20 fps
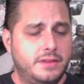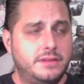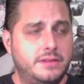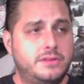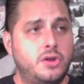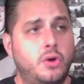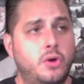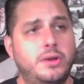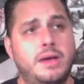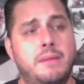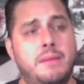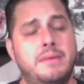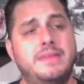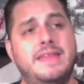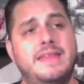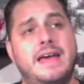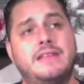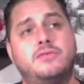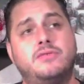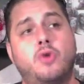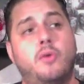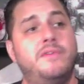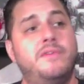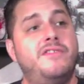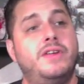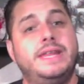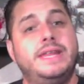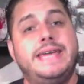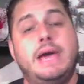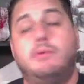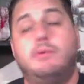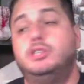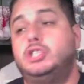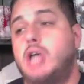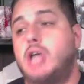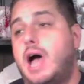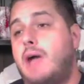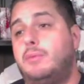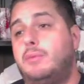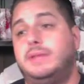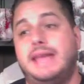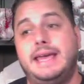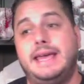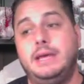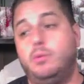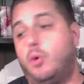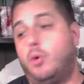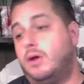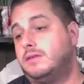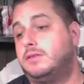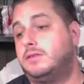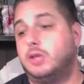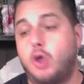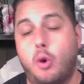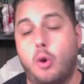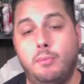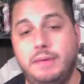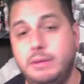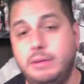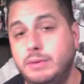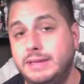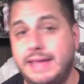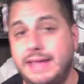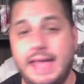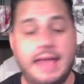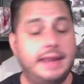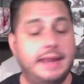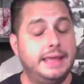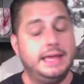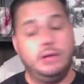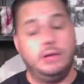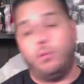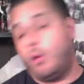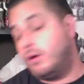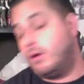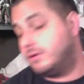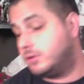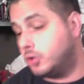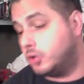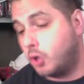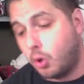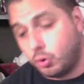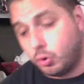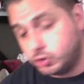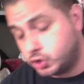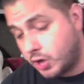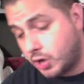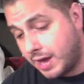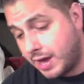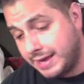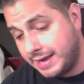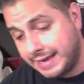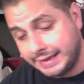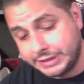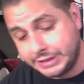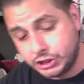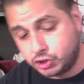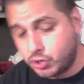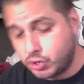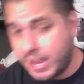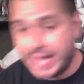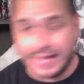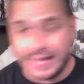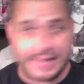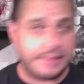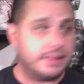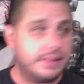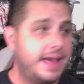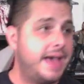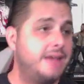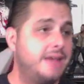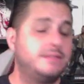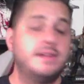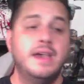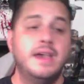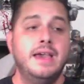so yeah, I mean, that's what we really get with Jon, is that he wants to go meet with Dany. He wants to go try and get the Dragonglass.